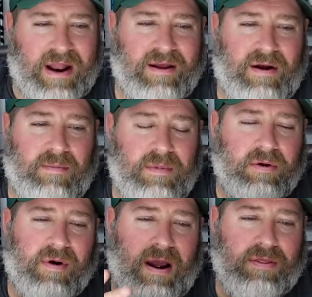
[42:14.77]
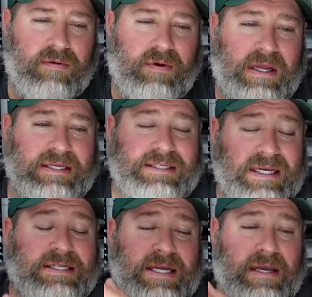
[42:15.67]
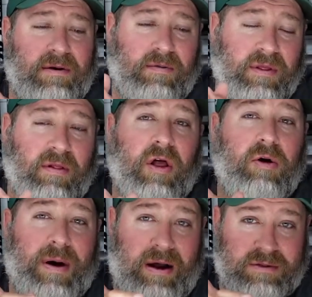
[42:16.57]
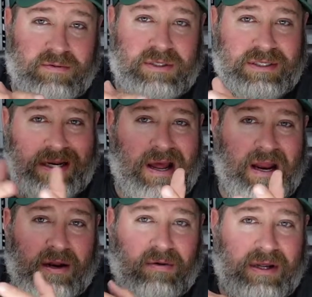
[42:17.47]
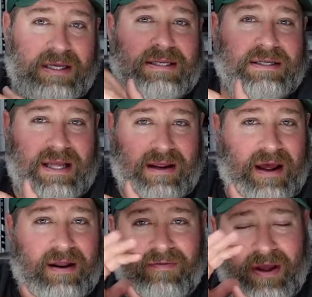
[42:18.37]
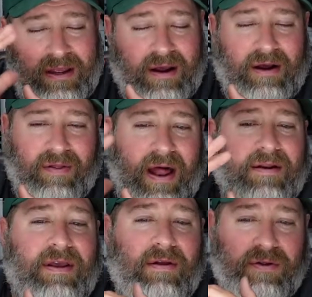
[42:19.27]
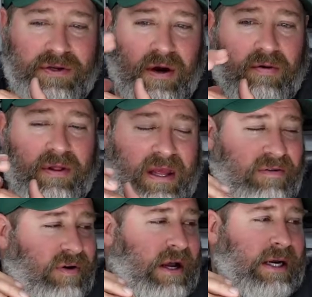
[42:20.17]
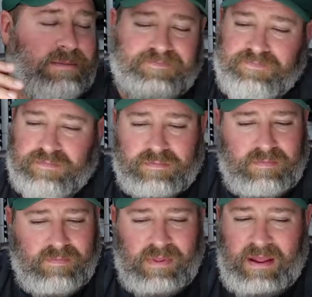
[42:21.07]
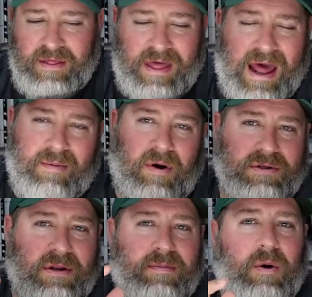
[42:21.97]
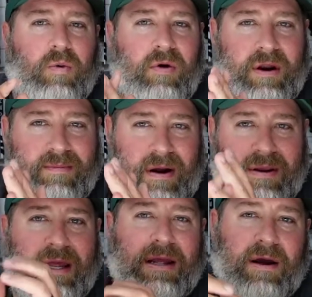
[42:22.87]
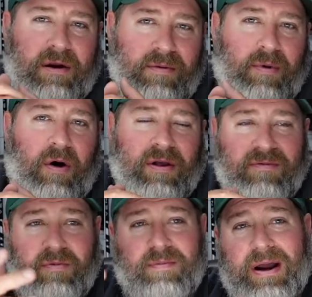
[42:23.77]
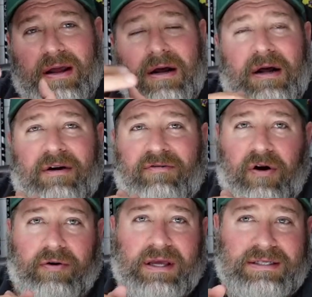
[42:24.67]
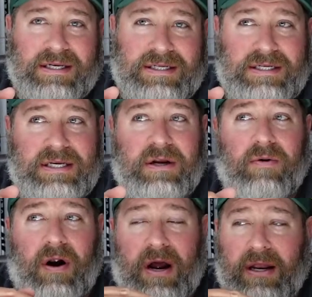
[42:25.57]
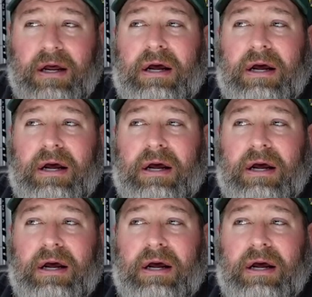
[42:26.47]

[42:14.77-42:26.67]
a mill grind 360 with a low bounce, which is like 9 degrees, has that kind of like a lot of heel and toe relief. That I'm always a little bit worried about getting under the ball, even with my Vokey 60T grind.